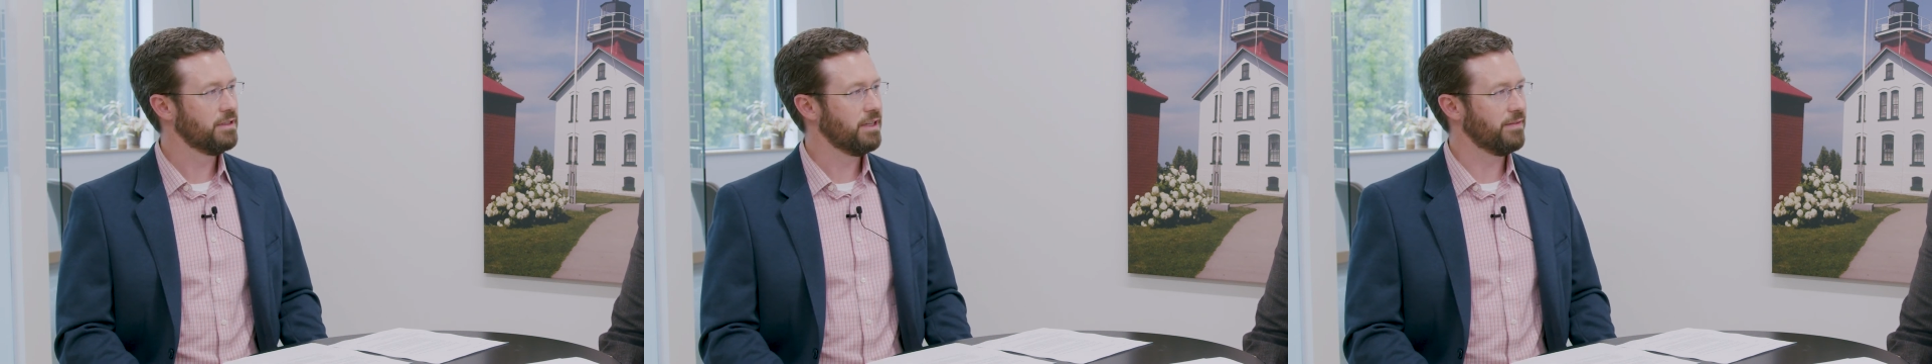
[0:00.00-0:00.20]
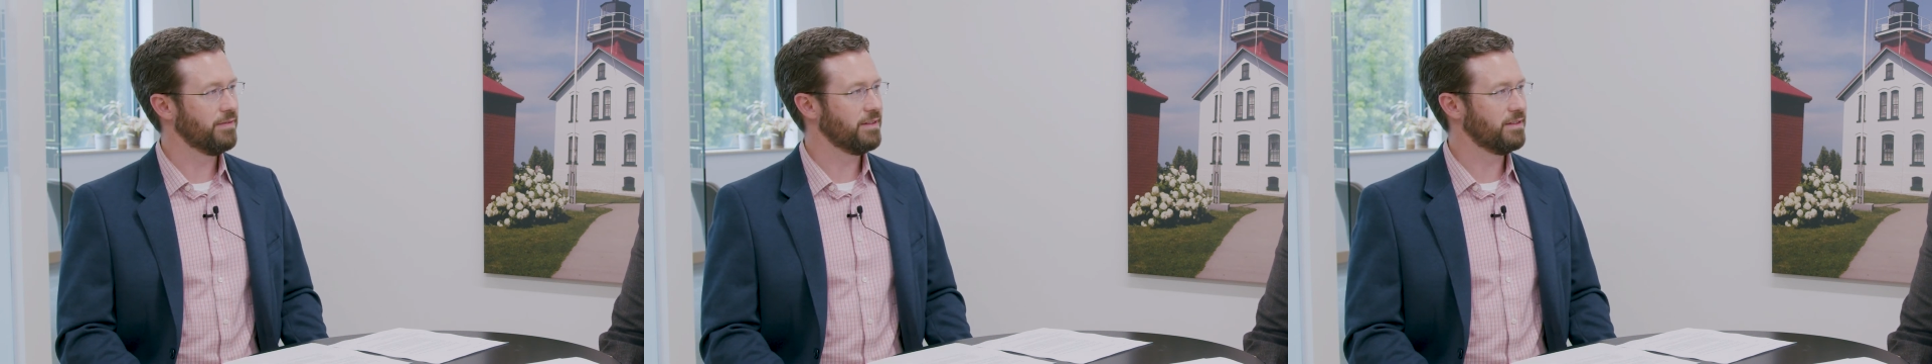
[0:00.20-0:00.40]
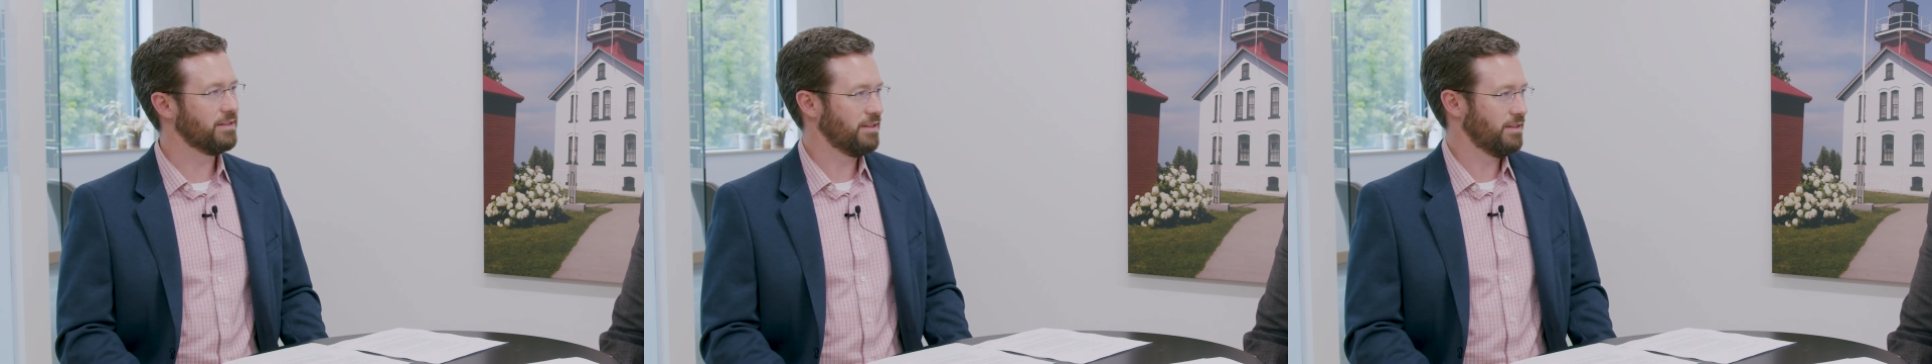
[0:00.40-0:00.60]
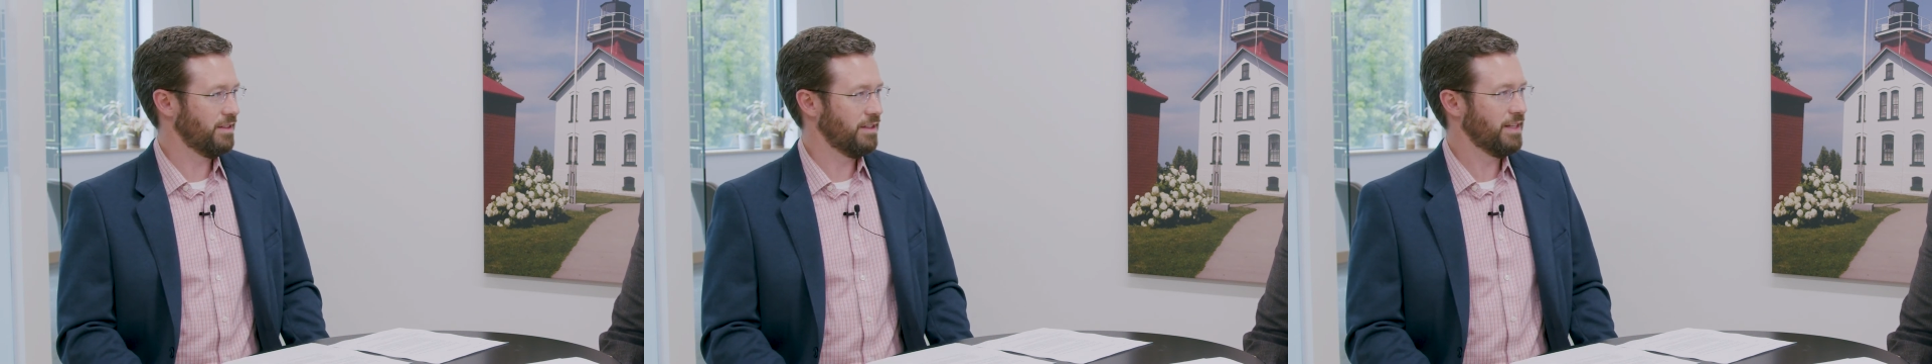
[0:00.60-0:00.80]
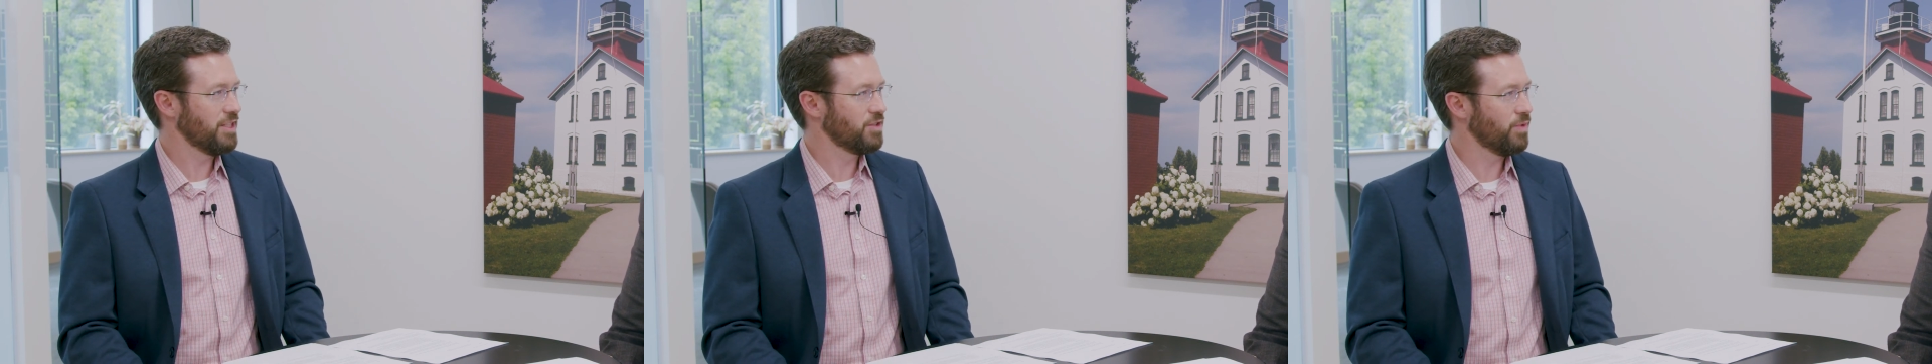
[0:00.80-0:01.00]
And
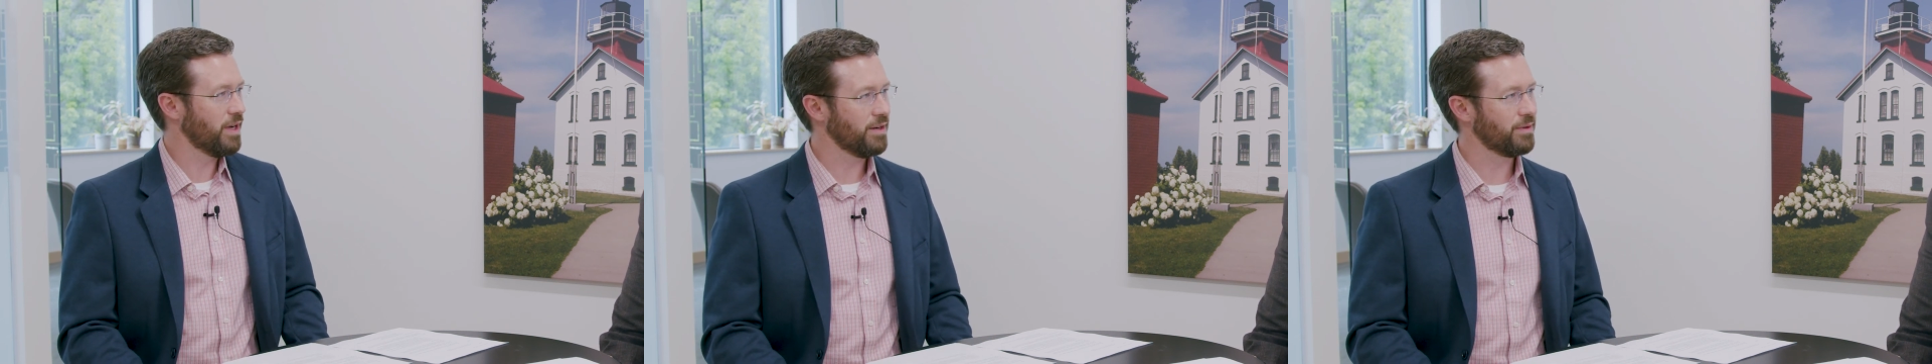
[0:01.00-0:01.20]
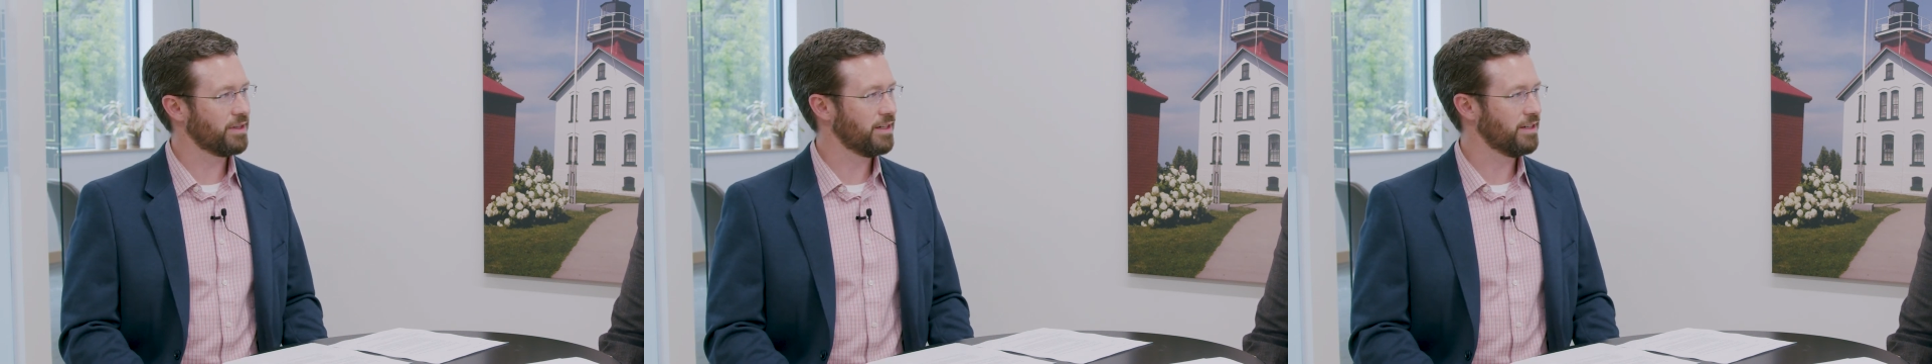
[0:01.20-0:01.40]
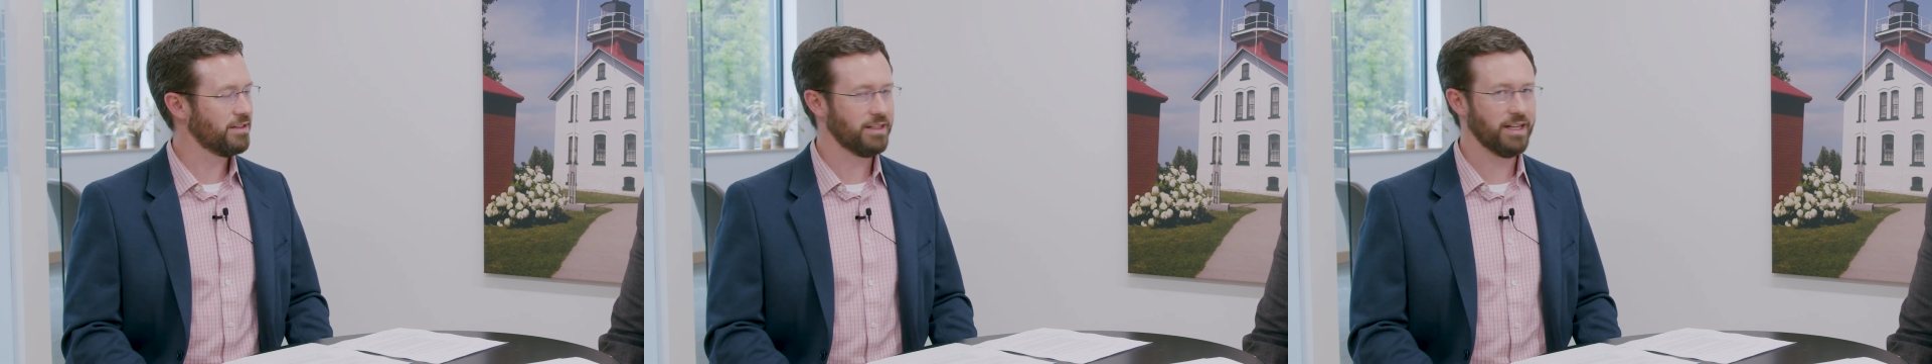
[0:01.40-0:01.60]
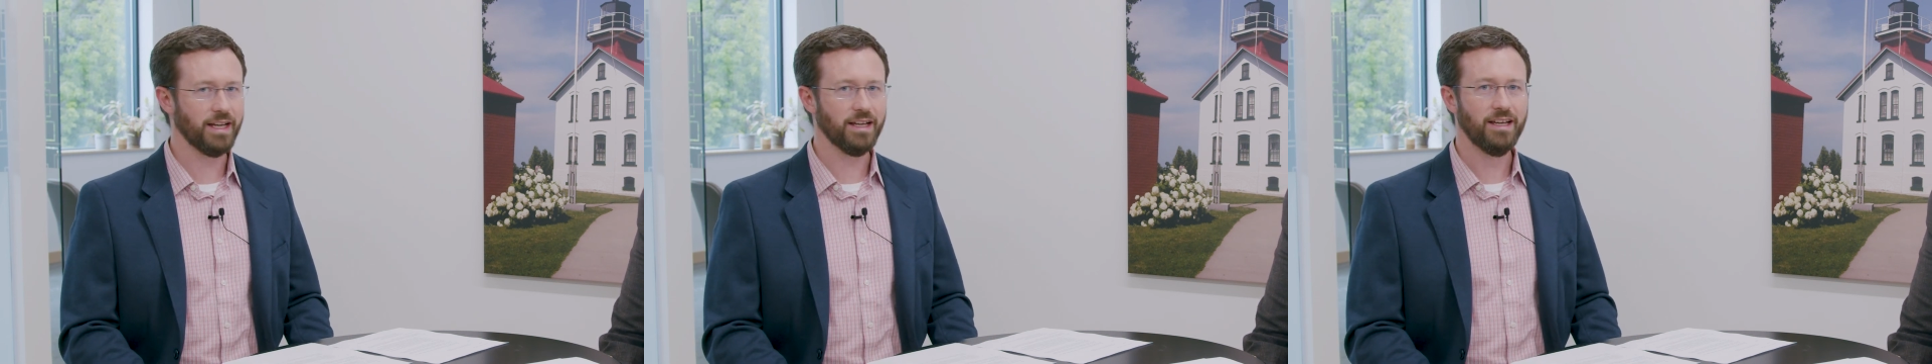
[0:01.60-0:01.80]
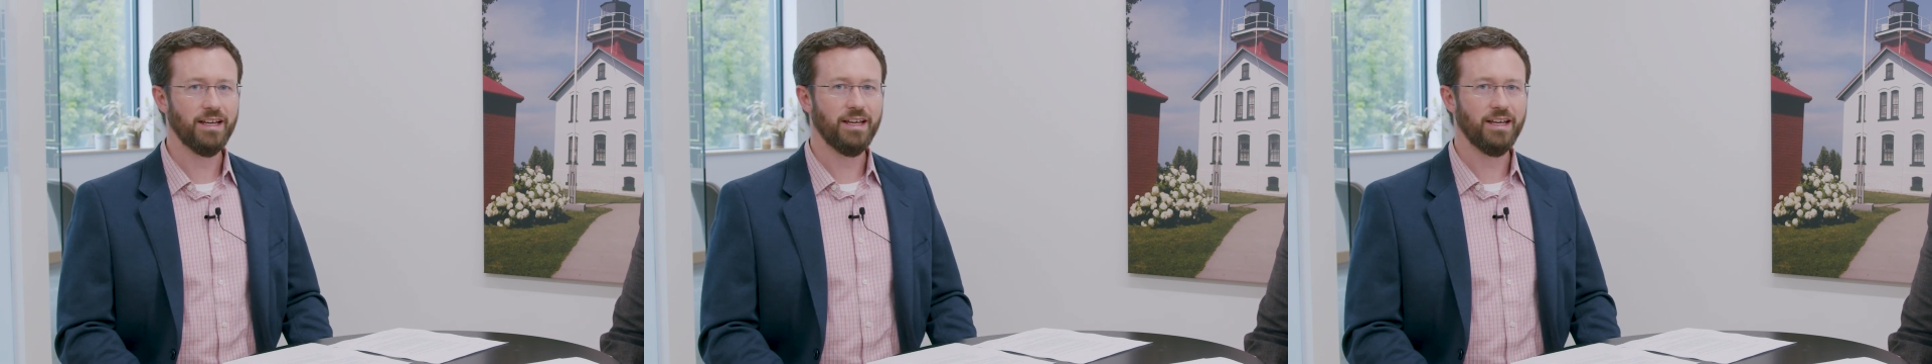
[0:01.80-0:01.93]
that's why we're here today.